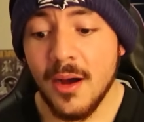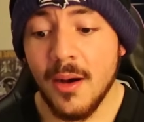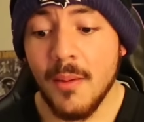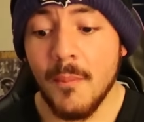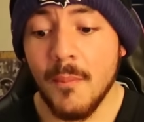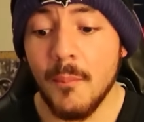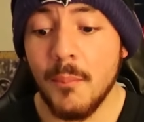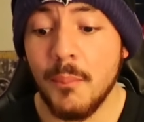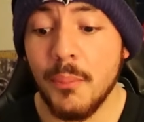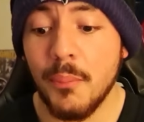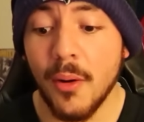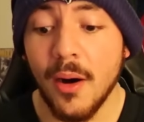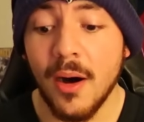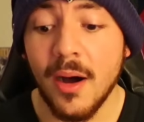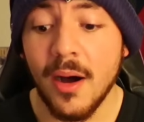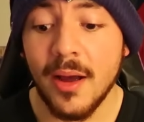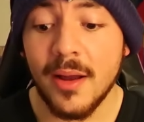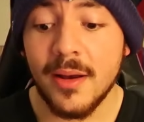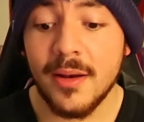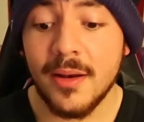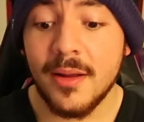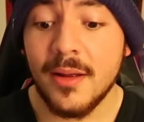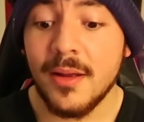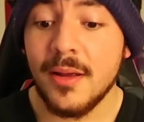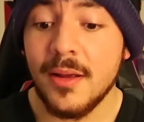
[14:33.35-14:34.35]

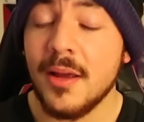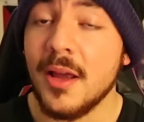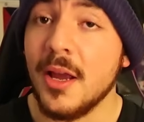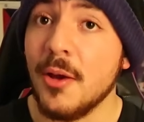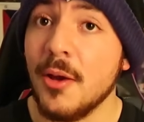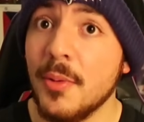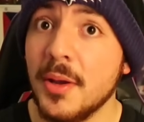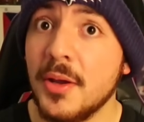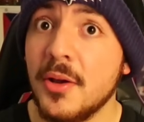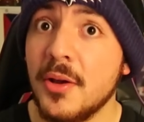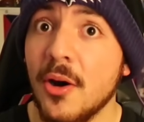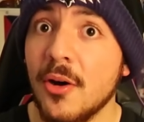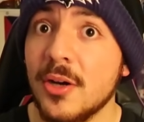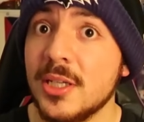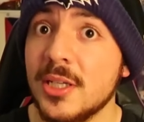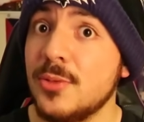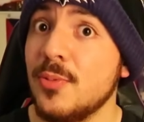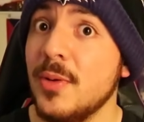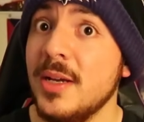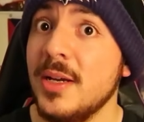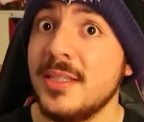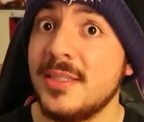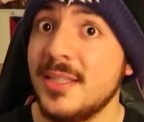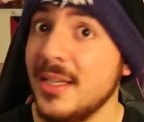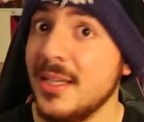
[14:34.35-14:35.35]
But, here we go. That's what
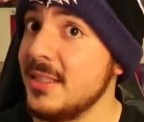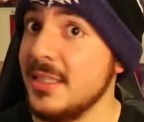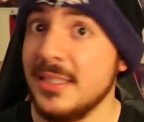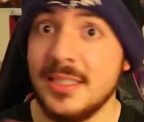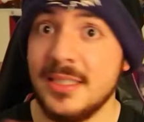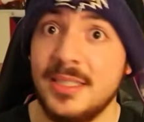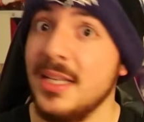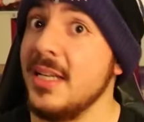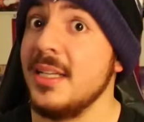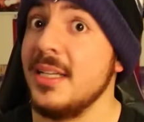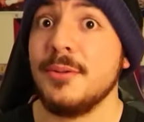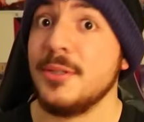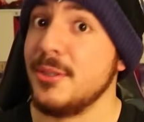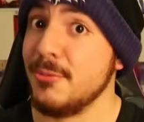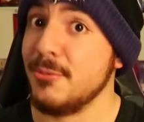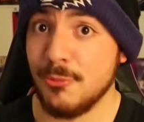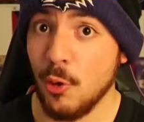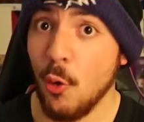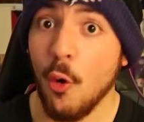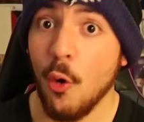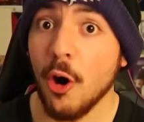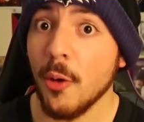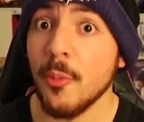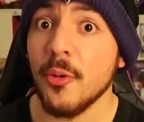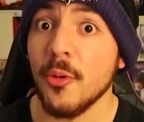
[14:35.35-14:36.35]
he says. He's seen
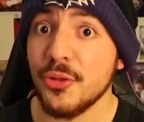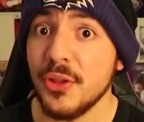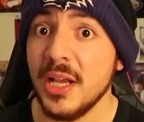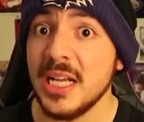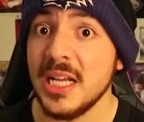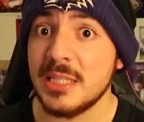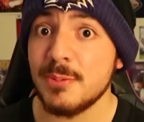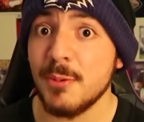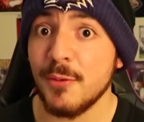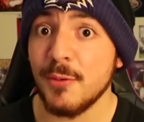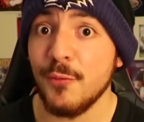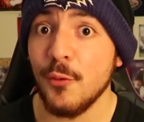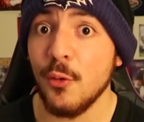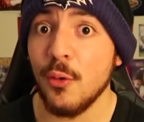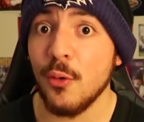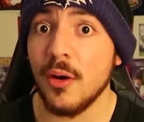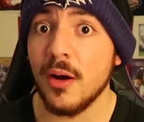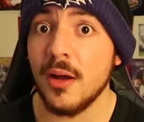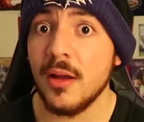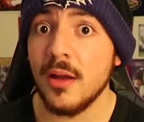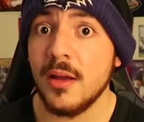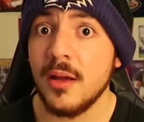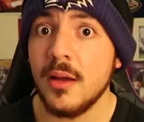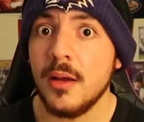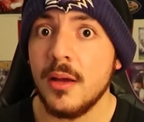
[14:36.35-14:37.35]
horrible things before,
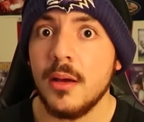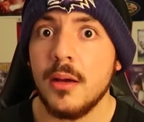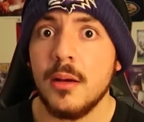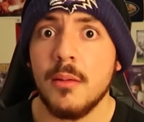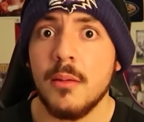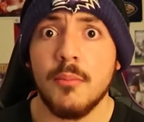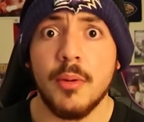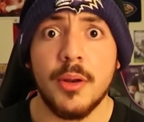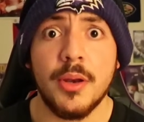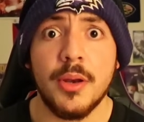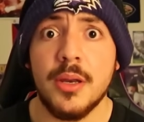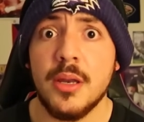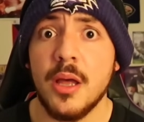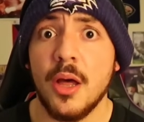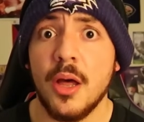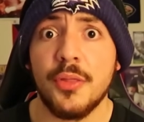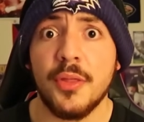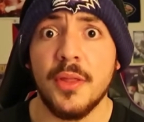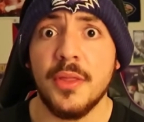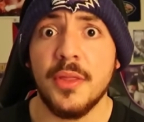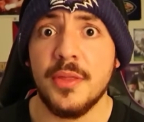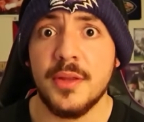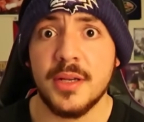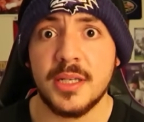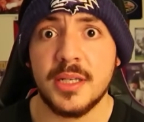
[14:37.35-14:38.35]
but
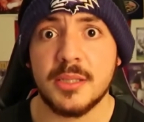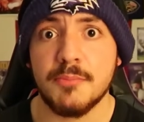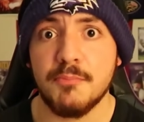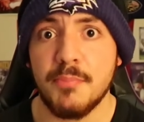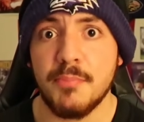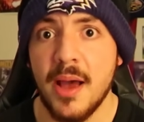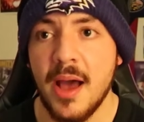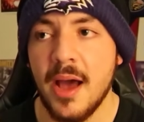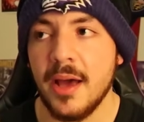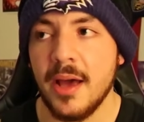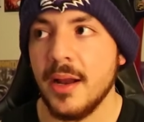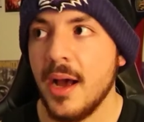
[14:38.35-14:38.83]
nothing this bad.